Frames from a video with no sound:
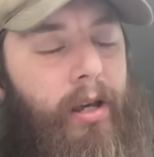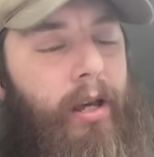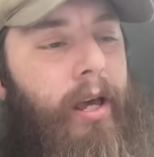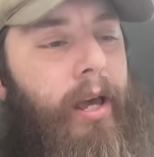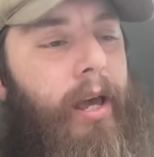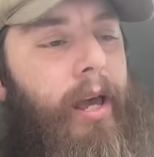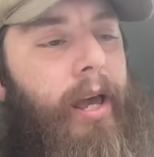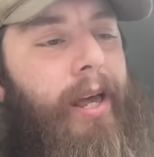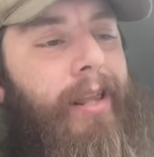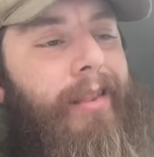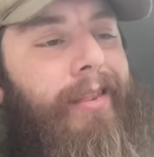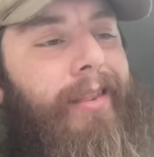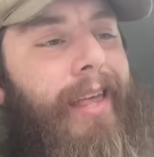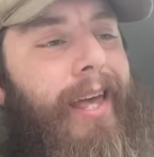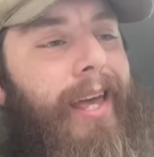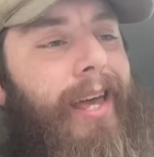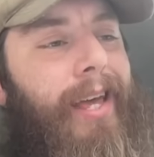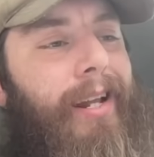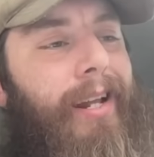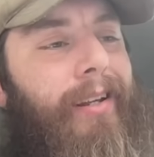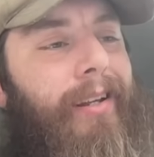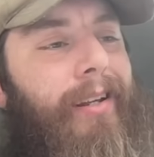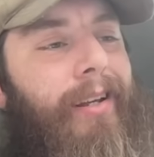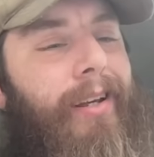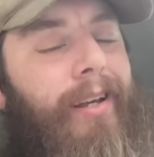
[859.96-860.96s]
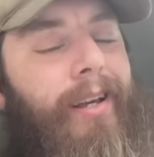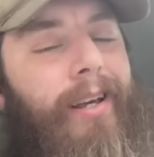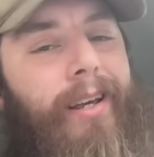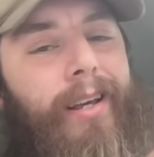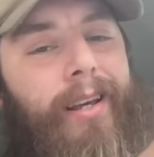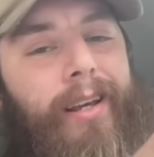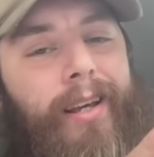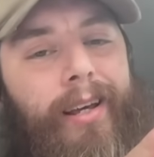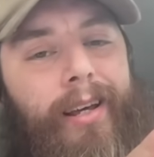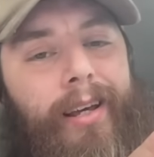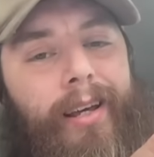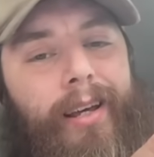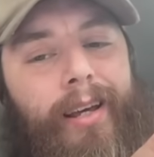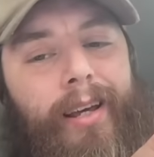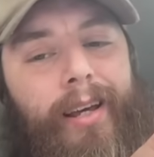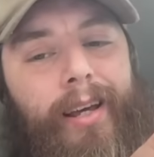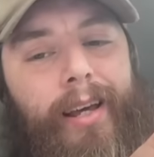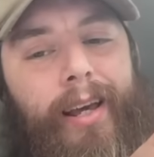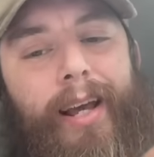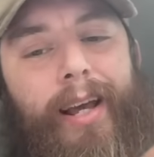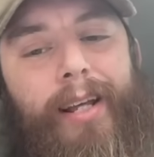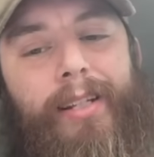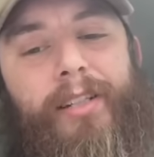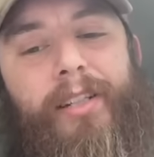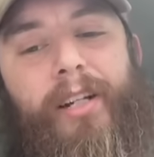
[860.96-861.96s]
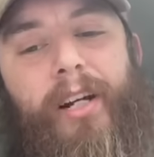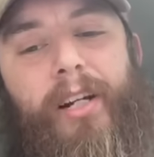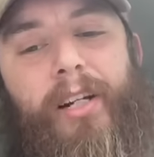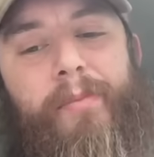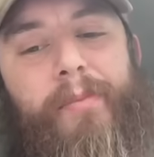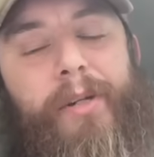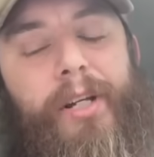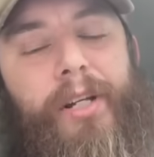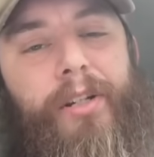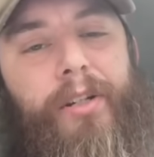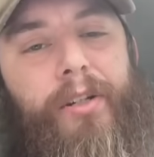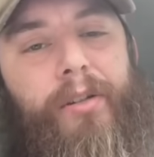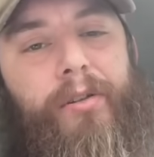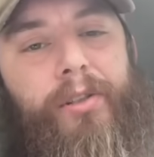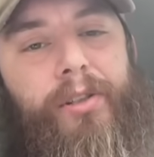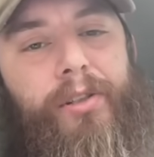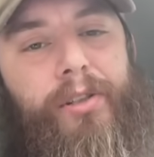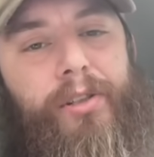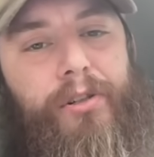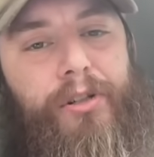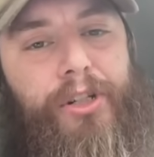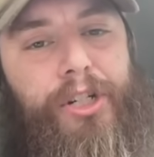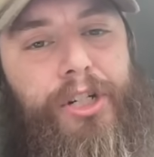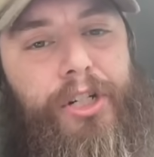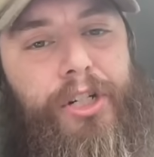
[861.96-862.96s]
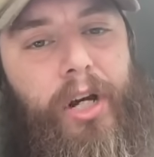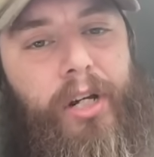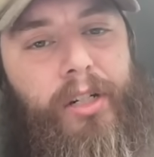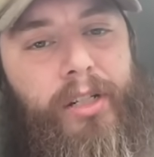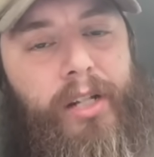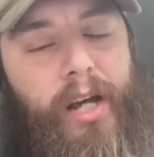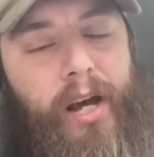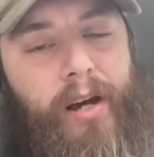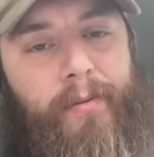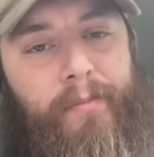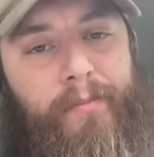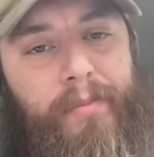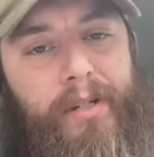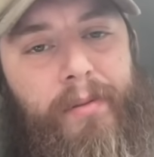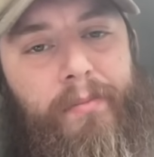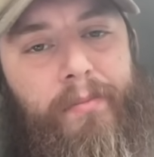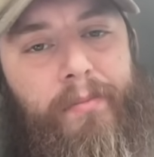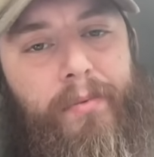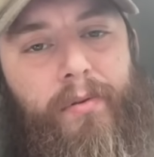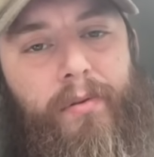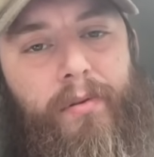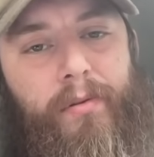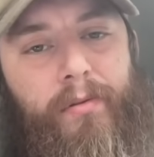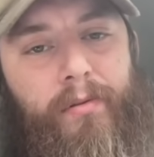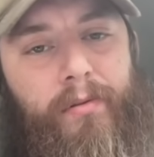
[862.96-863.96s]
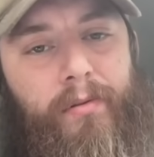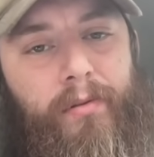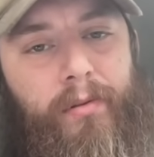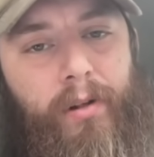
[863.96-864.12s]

And then it's going to be used to shut down people